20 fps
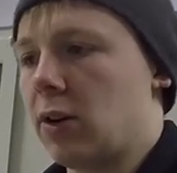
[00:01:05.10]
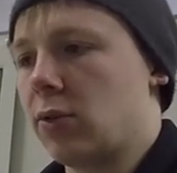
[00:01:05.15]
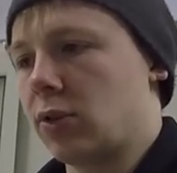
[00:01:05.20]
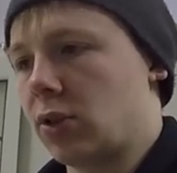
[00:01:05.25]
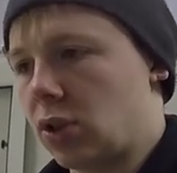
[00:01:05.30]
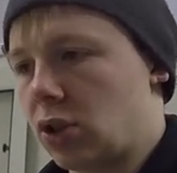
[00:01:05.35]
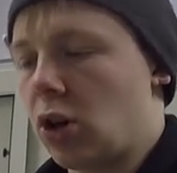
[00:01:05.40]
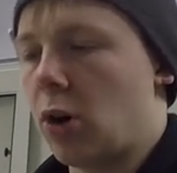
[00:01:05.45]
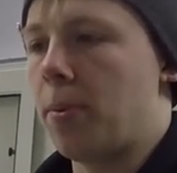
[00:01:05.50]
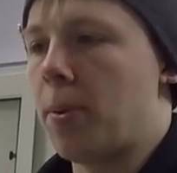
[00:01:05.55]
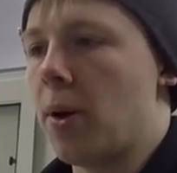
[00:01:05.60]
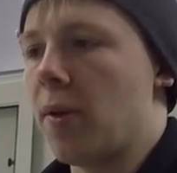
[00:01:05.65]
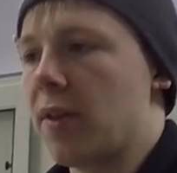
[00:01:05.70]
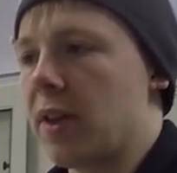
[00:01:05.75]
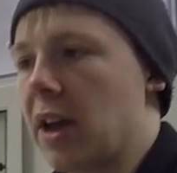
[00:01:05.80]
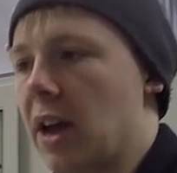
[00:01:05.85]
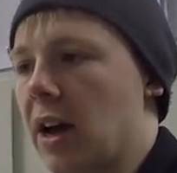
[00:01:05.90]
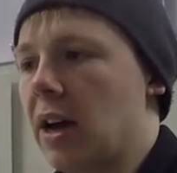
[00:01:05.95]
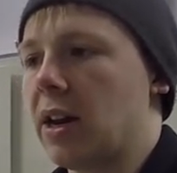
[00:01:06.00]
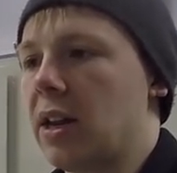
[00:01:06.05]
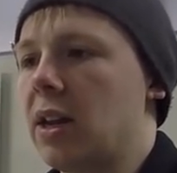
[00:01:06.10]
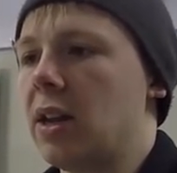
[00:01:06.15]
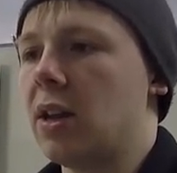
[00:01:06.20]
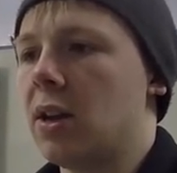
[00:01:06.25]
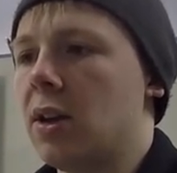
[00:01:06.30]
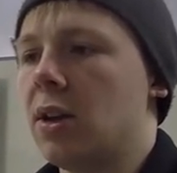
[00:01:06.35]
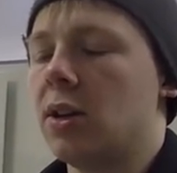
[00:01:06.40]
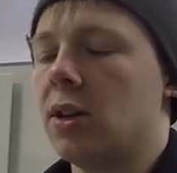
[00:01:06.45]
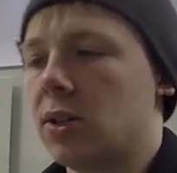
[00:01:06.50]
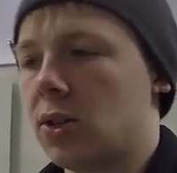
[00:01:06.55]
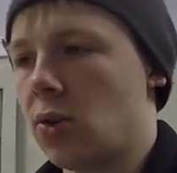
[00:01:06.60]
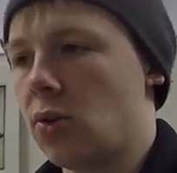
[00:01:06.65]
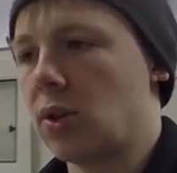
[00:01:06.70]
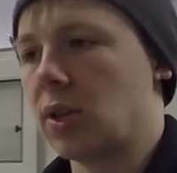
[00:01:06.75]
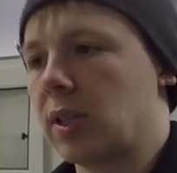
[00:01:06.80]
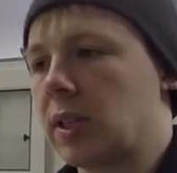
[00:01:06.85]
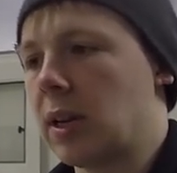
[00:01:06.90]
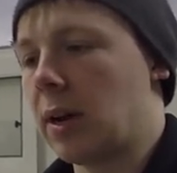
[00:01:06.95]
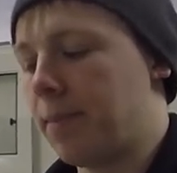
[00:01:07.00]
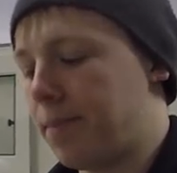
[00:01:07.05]
I'll stop on the Audi, do
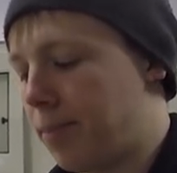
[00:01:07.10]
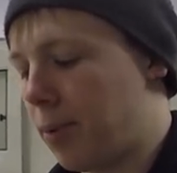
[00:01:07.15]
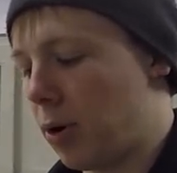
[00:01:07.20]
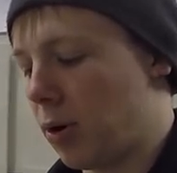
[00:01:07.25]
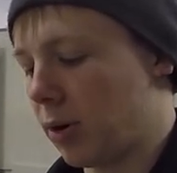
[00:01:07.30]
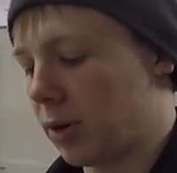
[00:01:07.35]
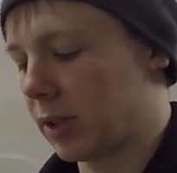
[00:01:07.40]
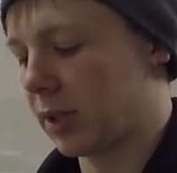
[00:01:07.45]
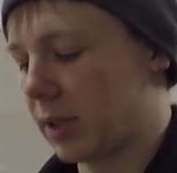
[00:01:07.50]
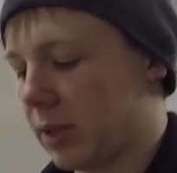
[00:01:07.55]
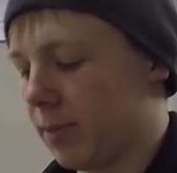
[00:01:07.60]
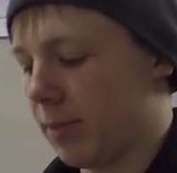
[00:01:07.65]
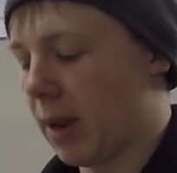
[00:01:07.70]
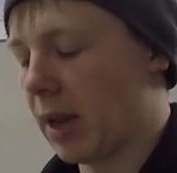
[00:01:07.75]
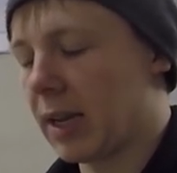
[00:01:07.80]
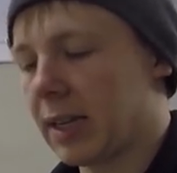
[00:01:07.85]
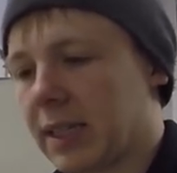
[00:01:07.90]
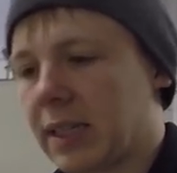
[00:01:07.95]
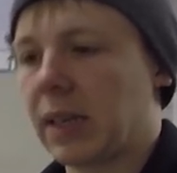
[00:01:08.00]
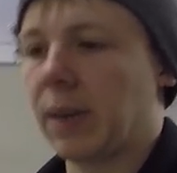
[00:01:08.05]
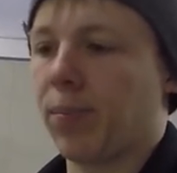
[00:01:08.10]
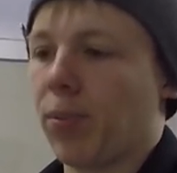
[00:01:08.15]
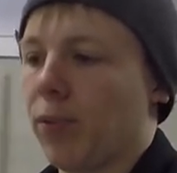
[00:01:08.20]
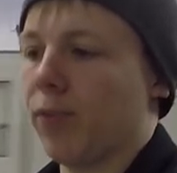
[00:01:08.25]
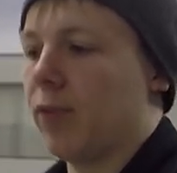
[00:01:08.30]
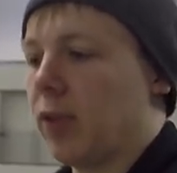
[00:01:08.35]
the sub box, make a separate